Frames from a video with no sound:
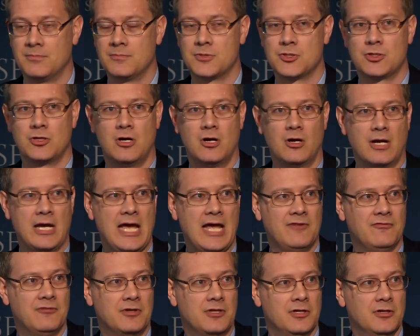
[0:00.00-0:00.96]
strong
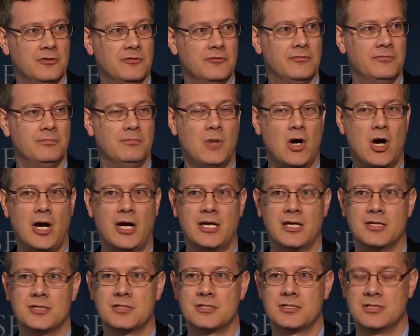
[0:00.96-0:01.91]
advocate of
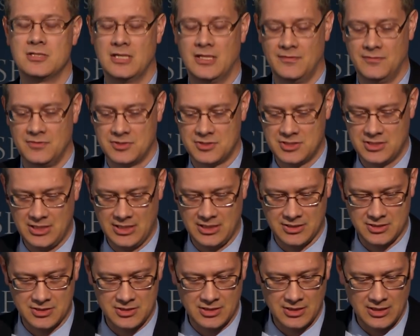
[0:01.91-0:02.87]
markets ever
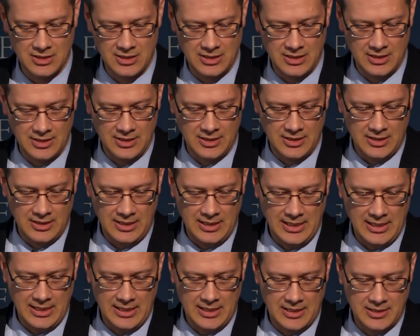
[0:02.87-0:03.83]
since.
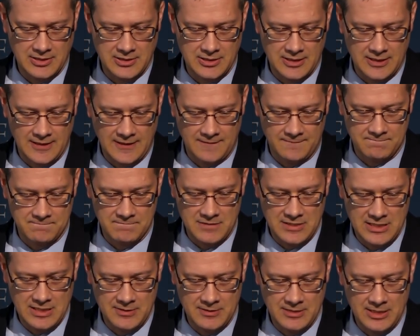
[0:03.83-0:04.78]
And uh,
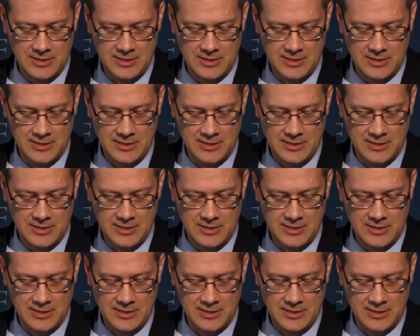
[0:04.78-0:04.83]
he,